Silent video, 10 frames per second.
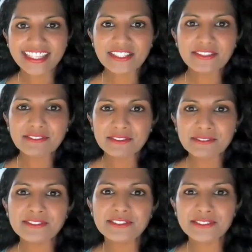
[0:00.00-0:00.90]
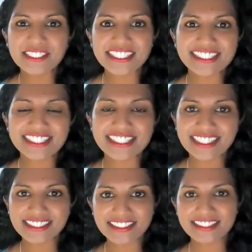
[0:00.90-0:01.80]
Thank you everyone for joining us
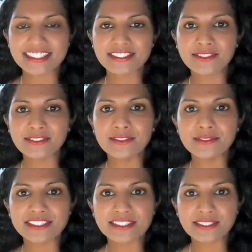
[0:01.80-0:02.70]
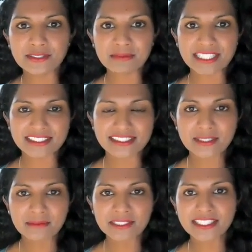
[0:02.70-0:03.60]
today to discuss our newest clinical practice
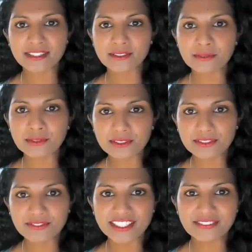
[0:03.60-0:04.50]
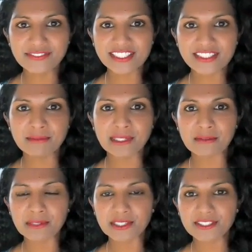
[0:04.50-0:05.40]
update on the role of non-invasive
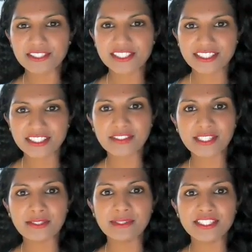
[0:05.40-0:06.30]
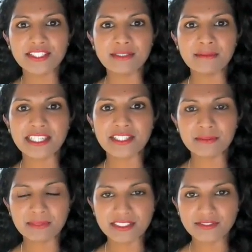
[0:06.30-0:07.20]
biomarkers in the evaluation and
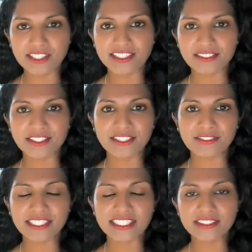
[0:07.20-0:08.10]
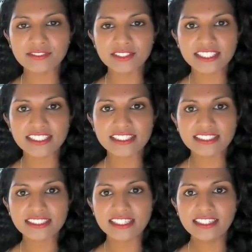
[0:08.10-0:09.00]
management of non-alcoholic fatty liver
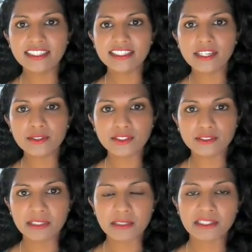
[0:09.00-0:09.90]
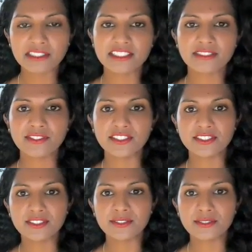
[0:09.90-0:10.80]
disease, now called metabolic
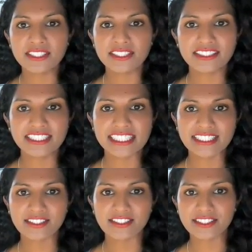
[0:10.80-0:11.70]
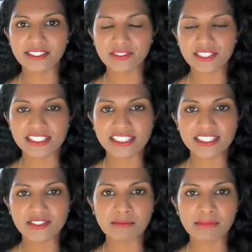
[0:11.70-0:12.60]
dysfunction-associated steatotic liver
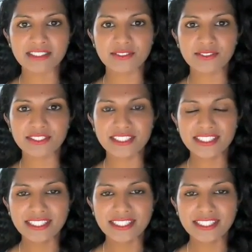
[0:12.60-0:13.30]
disease, or MASLD.